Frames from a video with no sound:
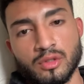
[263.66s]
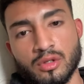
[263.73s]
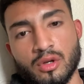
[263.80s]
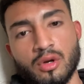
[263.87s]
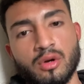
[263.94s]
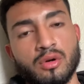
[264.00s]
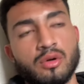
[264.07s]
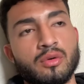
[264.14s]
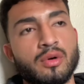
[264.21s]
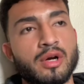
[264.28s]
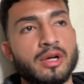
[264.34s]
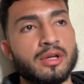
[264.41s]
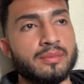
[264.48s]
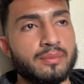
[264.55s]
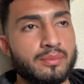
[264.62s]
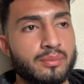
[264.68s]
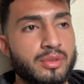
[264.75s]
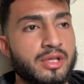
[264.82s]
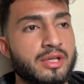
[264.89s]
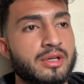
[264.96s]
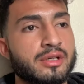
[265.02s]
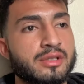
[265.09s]
ROI,
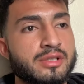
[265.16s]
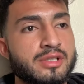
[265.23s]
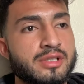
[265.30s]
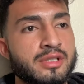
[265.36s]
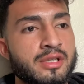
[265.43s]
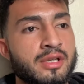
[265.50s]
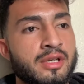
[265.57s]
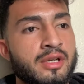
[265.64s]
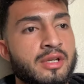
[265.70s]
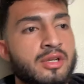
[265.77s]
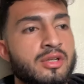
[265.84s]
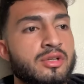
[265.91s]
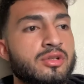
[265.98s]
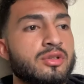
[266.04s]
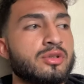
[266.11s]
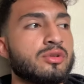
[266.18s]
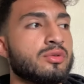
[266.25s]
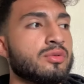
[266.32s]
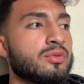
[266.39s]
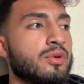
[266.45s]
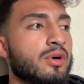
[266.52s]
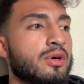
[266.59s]
because you
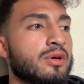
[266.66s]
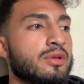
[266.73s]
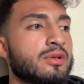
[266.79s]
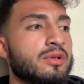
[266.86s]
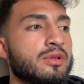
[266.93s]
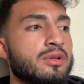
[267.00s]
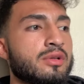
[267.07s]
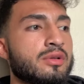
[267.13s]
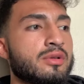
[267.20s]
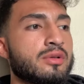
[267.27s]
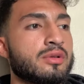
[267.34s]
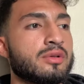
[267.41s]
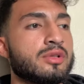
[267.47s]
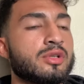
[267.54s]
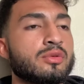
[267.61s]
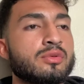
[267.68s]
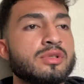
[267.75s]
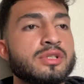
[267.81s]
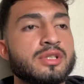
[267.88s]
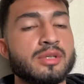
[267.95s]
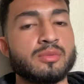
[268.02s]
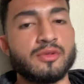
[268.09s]
are doing
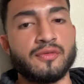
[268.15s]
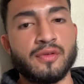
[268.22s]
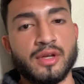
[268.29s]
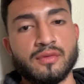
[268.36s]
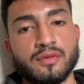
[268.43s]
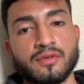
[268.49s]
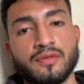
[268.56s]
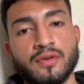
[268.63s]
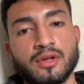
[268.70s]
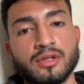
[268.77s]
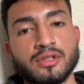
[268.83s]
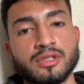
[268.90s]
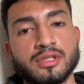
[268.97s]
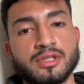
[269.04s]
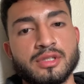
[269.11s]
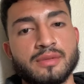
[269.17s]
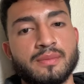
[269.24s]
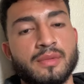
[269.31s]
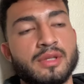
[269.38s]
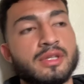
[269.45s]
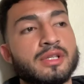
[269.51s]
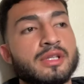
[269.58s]
them a favor first,
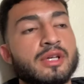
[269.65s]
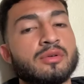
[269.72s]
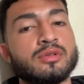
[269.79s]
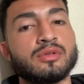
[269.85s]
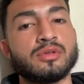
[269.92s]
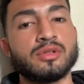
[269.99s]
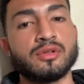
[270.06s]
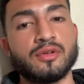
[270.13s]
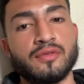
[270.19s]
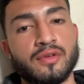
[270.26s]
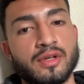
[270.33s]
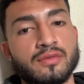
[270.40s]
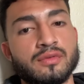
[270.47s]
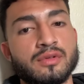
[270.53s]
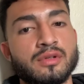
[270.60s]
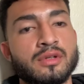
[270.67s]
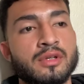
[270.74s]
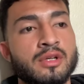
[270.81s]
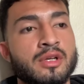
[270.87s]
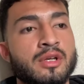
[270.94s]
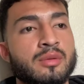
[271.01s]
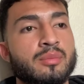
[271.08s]
and then they'll do you a favor
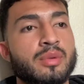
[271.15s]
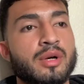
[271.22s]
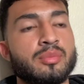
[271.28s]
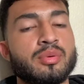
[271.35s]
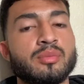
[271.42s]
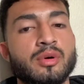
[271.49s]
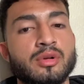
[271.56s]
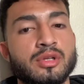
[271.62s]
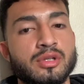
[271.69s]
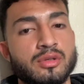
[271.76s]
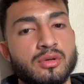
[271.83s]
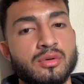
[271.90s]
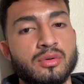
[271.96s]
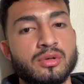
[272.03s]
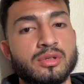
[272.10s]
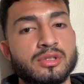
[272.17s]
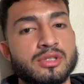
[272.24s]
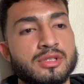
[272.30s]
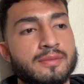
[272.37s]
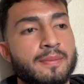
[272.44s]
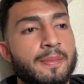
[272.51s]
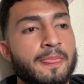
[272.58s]
by promoting your course.
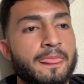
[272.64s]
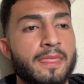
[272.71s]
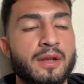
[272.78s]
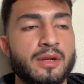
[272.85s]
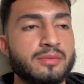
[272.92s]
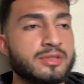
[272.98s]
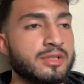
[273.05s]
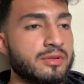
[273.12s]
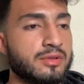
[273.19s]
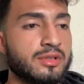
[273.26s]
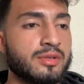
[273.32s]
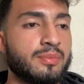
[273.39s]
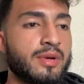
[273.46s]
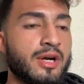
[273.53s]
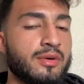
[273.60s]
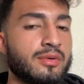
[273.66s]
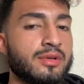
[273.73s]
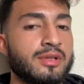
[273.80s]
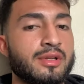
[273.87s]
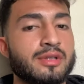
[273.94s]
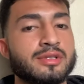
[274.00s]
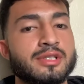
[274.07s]
And I'm telling you, the power in
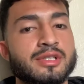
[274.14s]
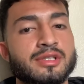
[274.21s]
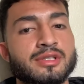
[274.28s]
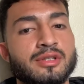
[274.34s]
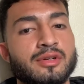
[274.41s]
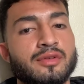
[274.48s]
launches